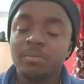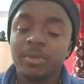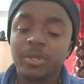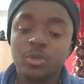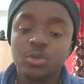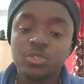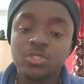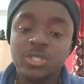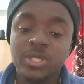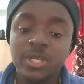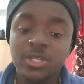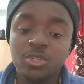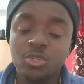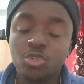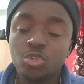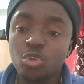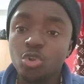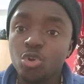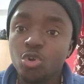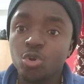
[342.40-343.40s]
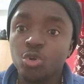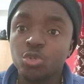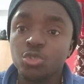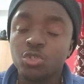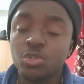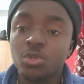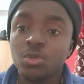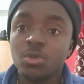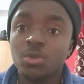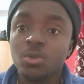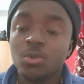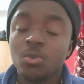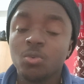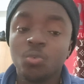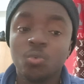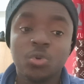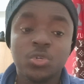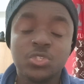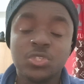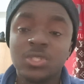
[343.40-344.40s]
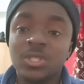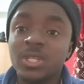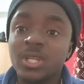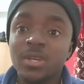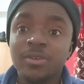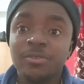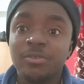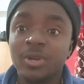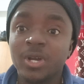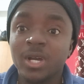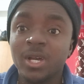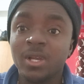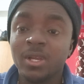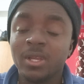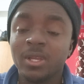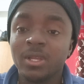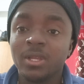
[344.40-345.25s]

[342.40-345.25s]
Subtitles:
Because their thought was never